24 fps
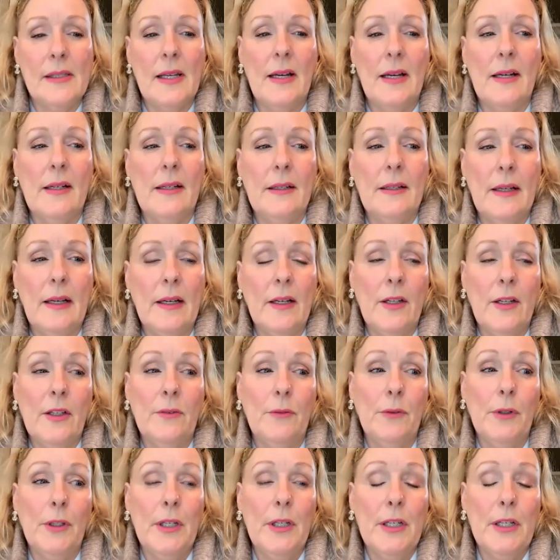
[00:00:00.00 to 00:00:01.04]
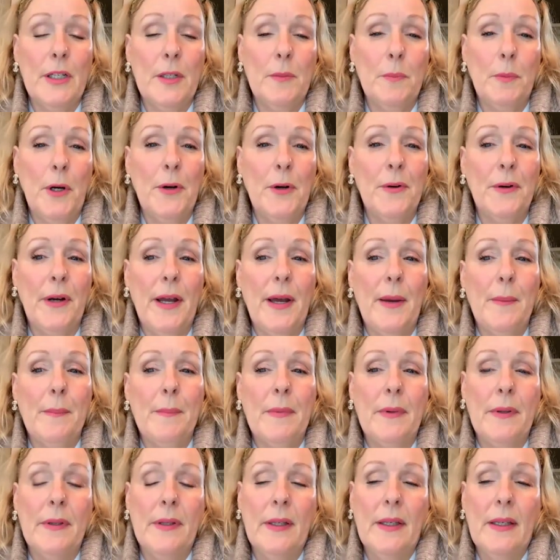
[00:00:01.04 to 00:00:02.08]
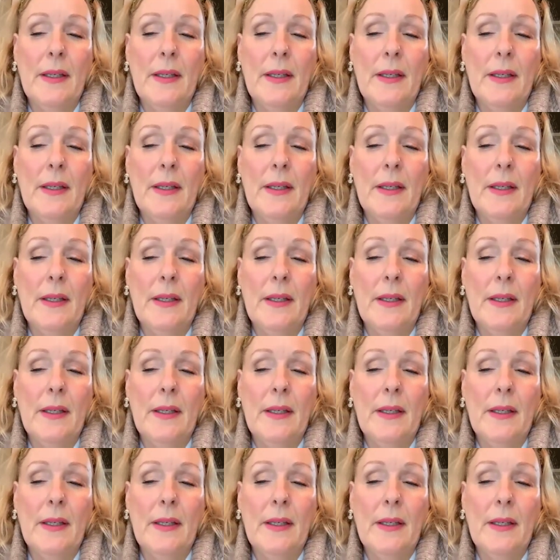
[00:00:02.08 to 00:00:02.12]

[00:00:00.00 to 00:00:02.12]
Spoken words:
a really good program.